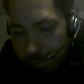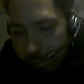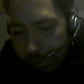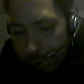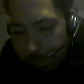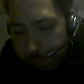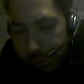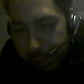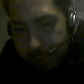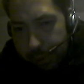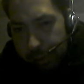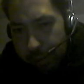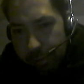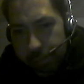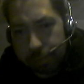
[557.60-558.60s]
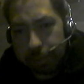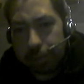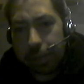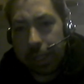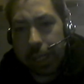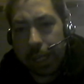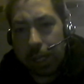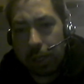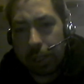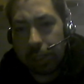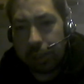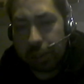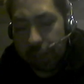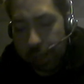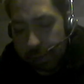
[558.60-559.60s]
computer, and I'll
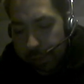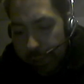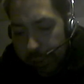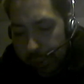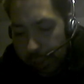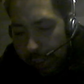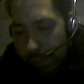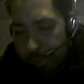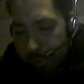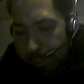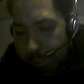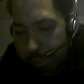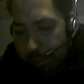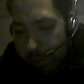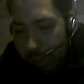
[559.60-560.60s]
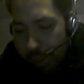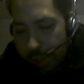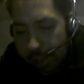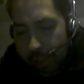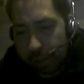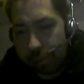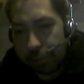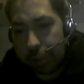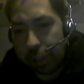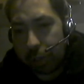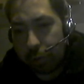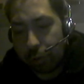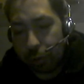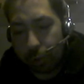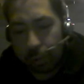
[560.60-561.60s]
get to that eventually. I'll do that in another
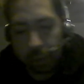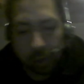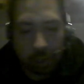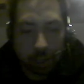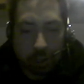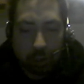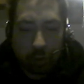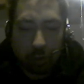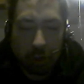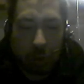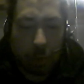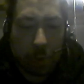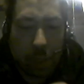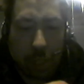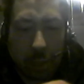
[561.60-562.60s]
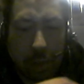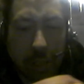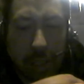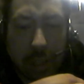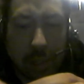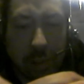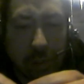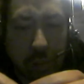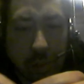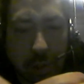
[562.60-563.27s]
video too. So here is